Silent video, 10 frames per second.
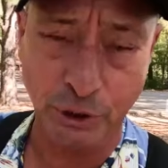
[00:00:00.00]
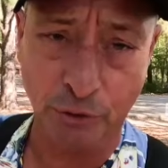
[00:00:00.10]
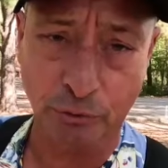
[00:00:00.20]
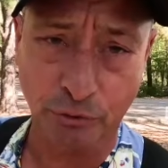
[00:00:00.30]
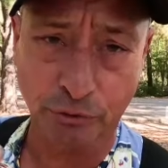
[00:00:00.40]

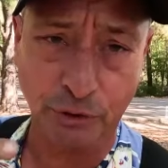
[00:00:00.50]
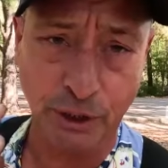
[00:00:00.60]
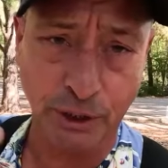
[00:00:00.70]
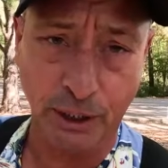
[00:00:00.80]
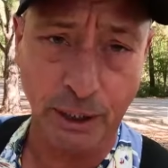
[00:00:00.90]
shelters
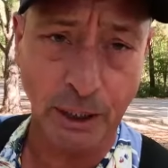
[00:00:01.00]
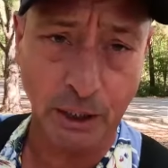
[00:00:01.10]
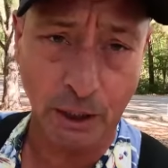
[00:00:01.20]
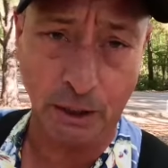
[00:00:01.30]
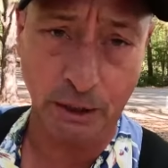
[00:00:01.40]
that they
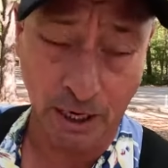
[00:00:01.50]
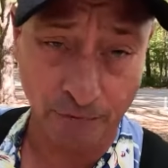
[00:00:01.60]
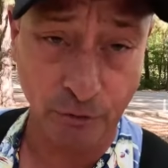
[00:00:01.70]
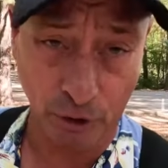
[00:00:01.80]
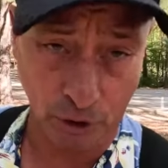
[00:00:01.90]

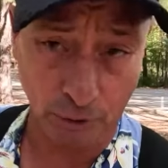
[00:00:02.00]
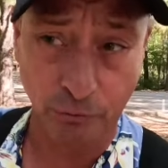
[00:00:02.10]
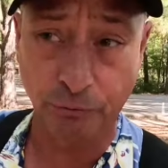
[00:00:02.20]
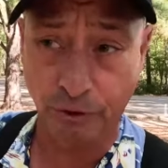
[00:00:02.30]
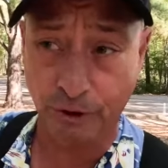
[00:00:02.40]
have
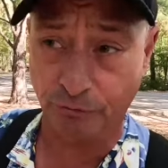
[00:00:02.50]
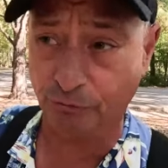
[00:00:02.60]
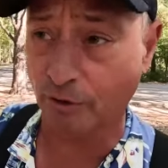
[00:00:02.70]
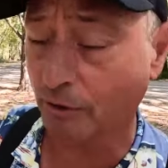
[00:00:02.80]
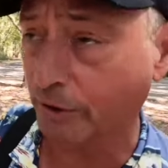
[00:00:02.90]
enclosed and
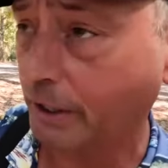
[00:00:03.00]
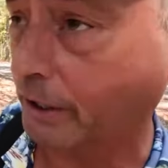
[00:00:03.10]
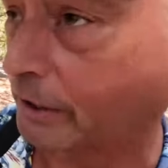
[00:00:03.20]
installed an air